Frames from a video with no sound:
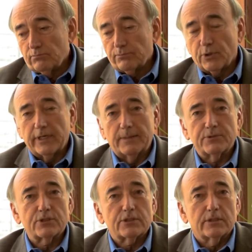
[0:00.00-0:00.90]

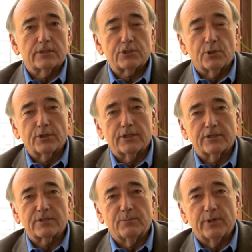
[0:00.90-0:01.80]
perhaps shortcut
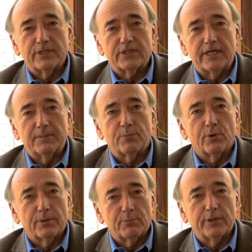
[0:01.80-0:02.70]
some red tape
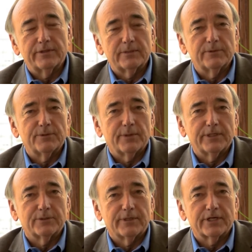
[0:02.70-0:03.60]
or point them in the
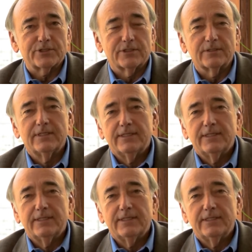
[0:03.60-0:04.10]
right direction.